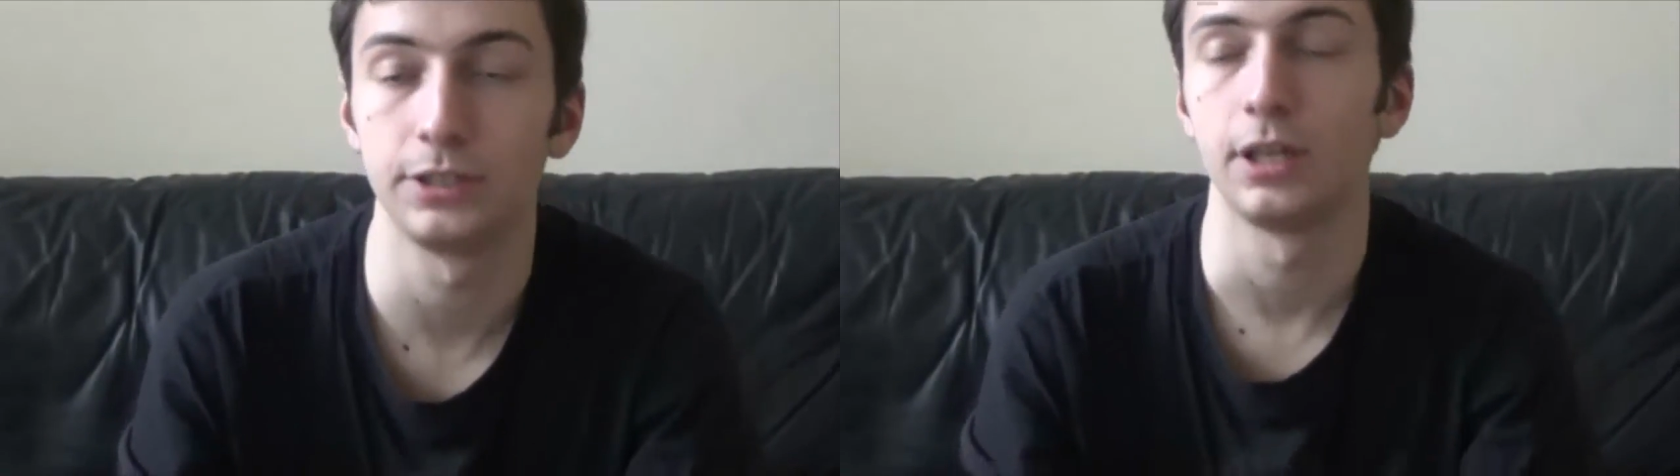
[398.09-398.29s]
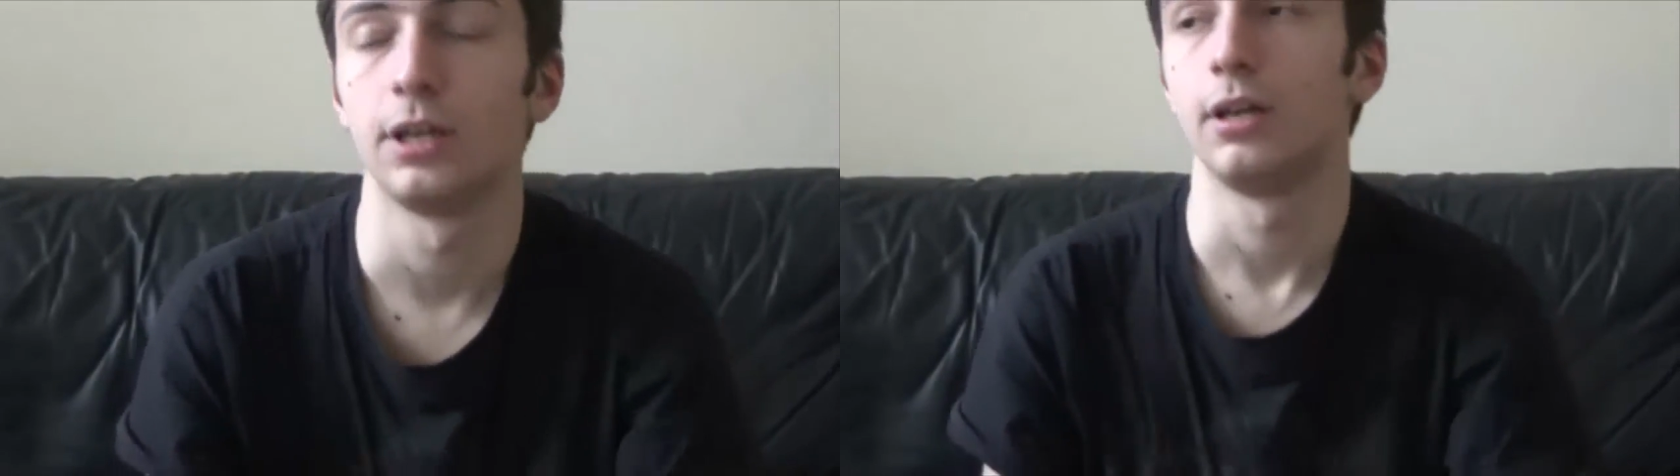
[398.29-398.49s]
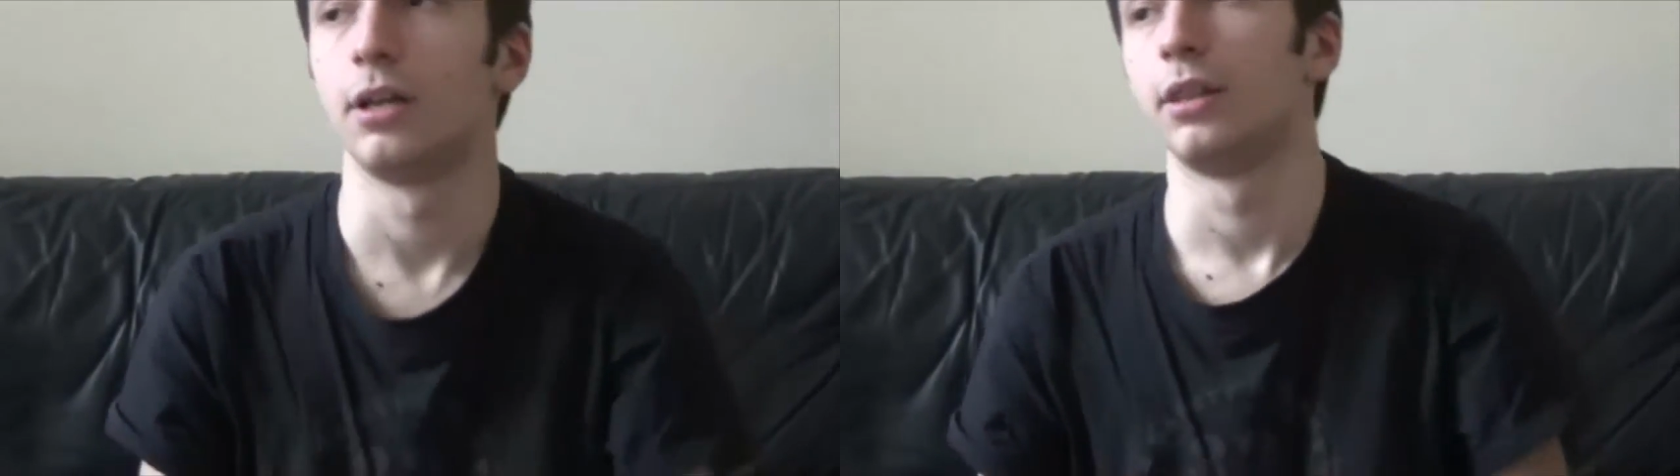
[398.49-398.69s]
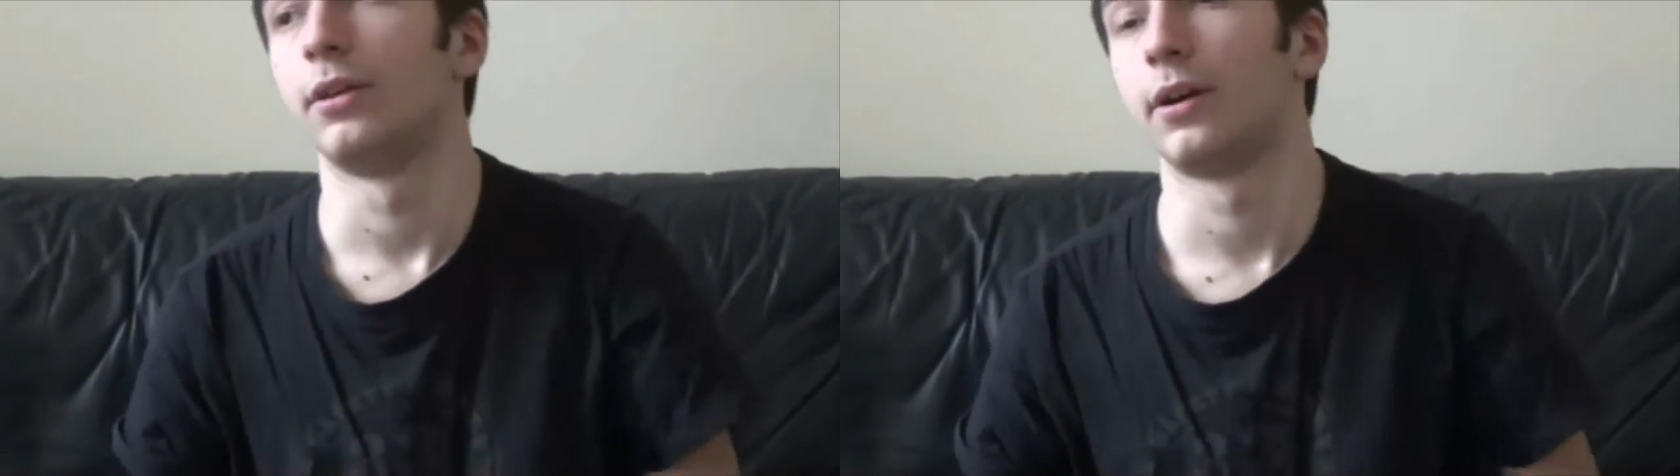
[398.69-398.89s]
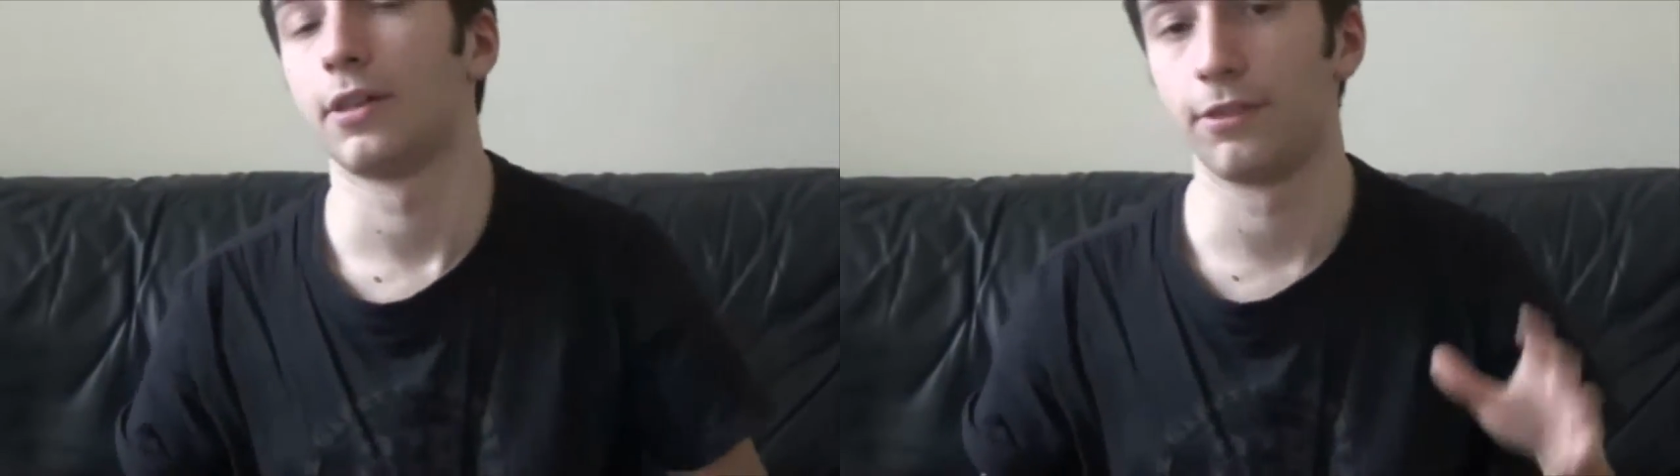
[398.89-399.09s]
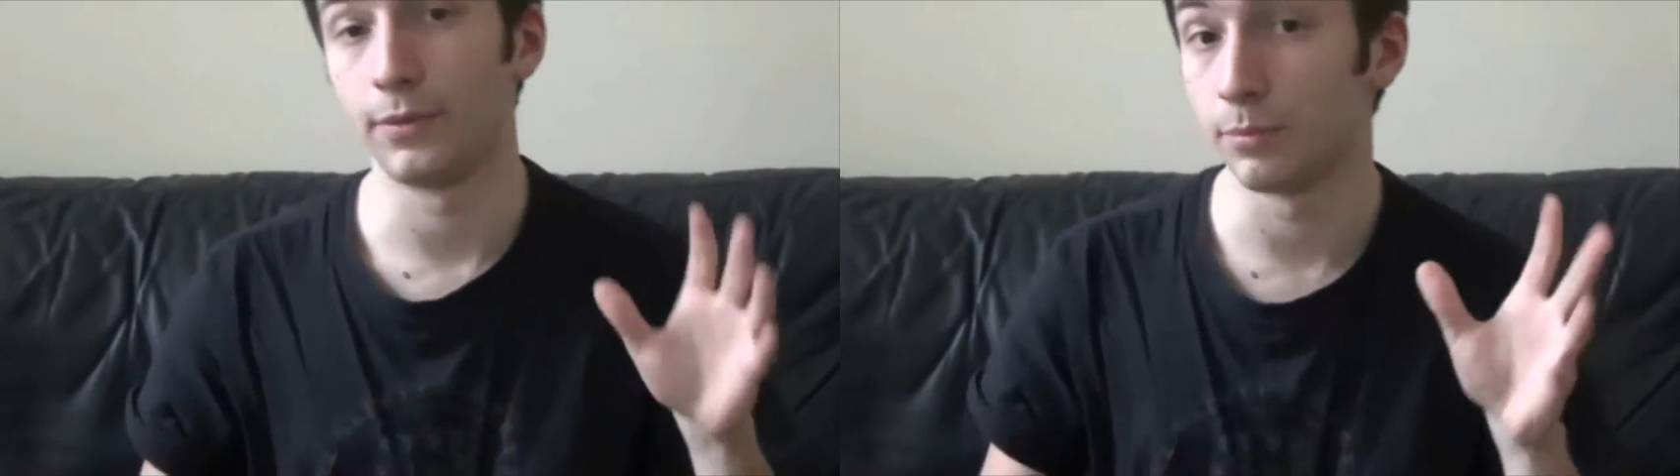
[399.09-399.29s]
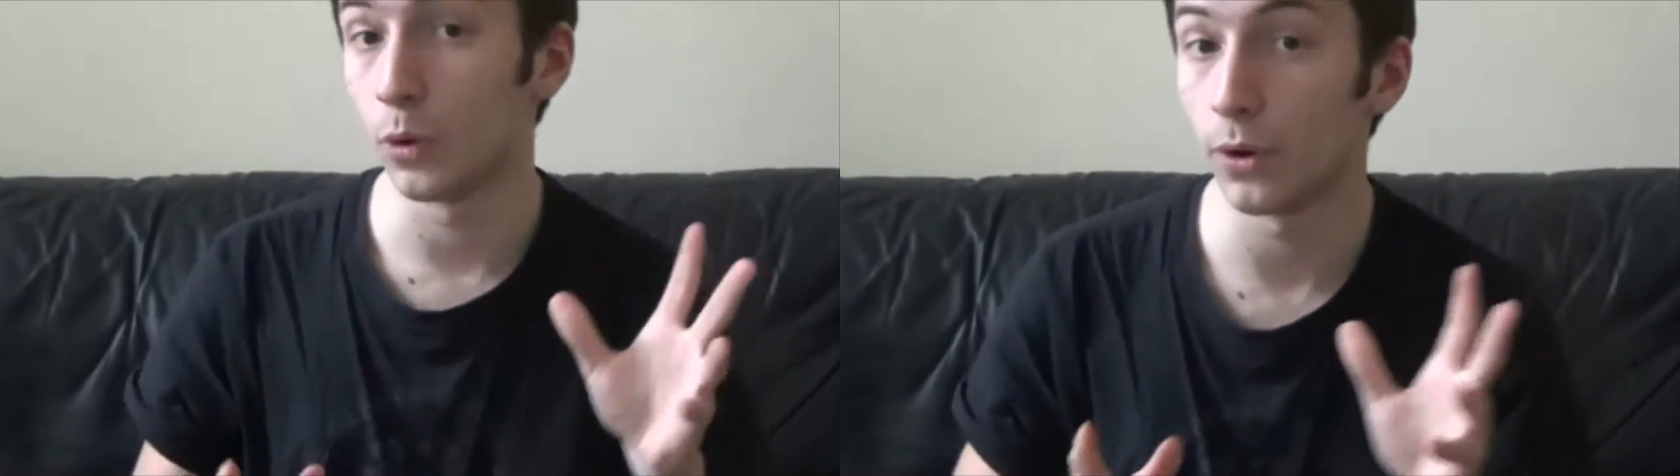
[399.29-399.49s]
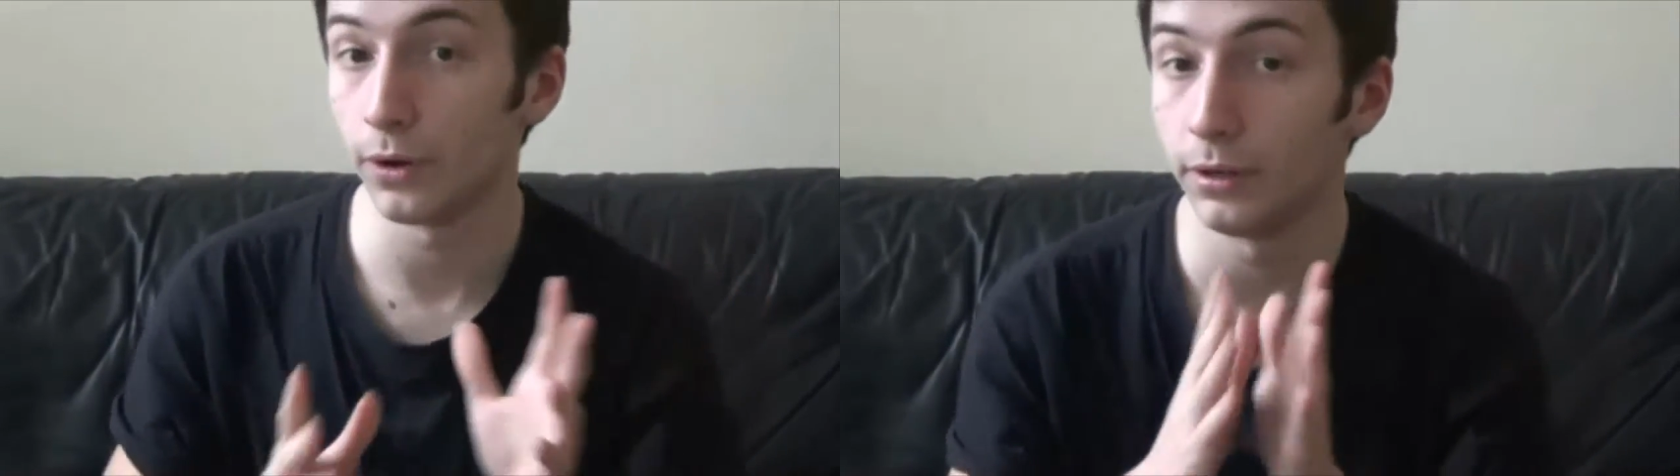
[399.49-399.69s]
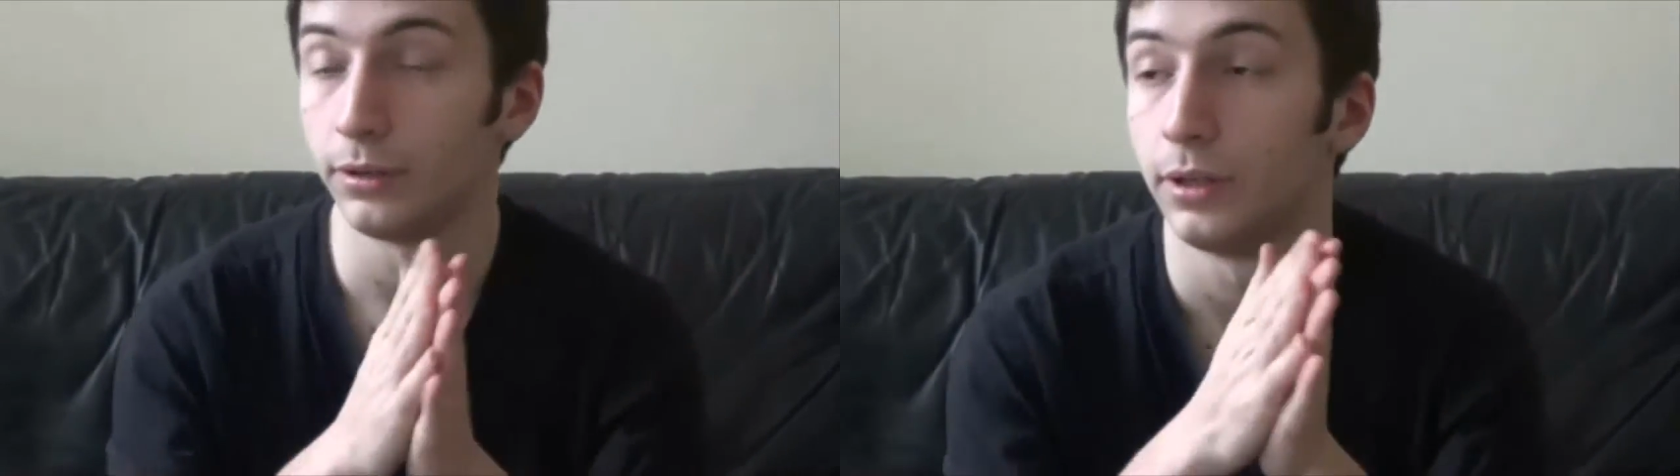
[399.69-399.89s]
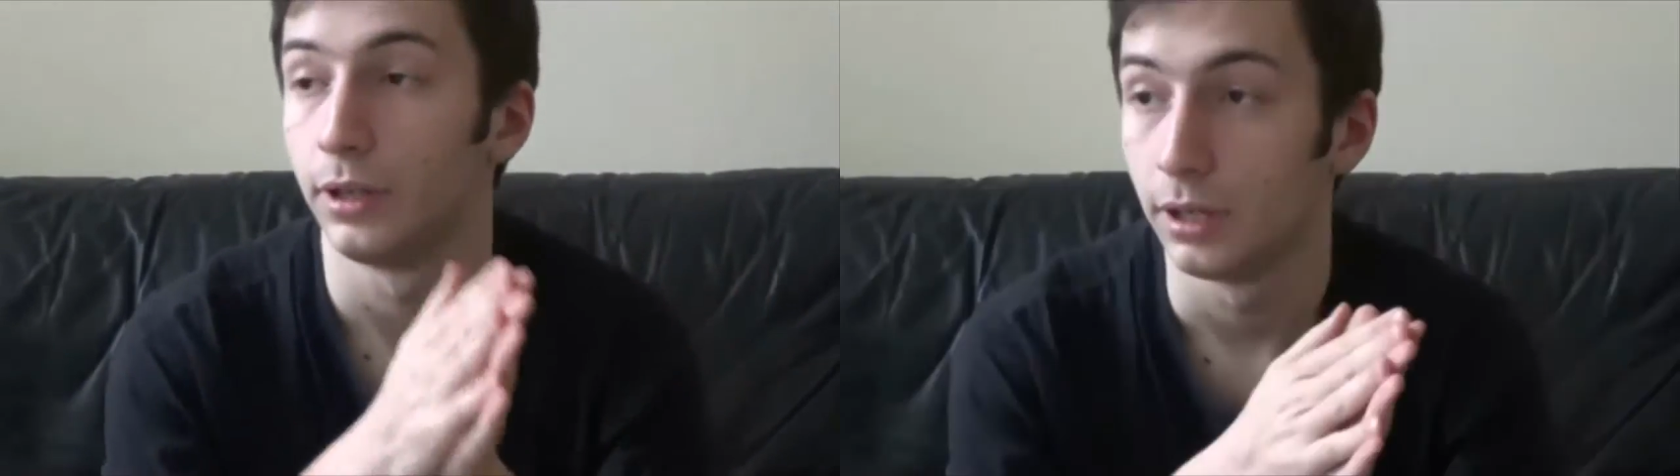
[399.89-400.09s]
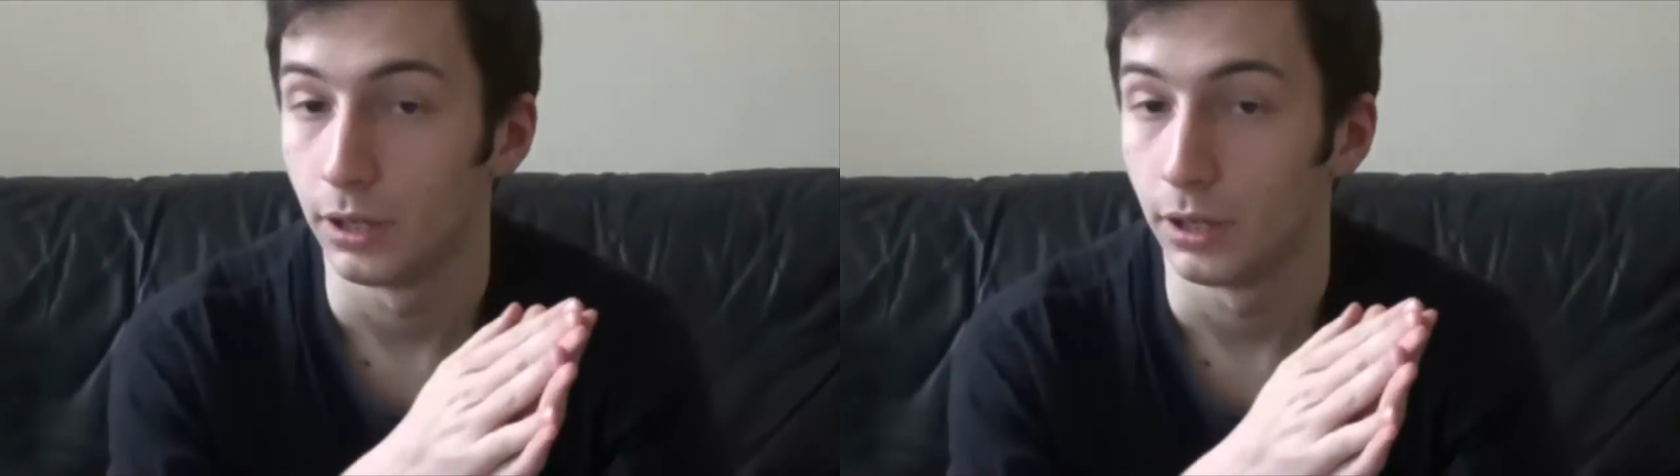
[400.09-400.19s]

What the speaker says: There are 3 more, which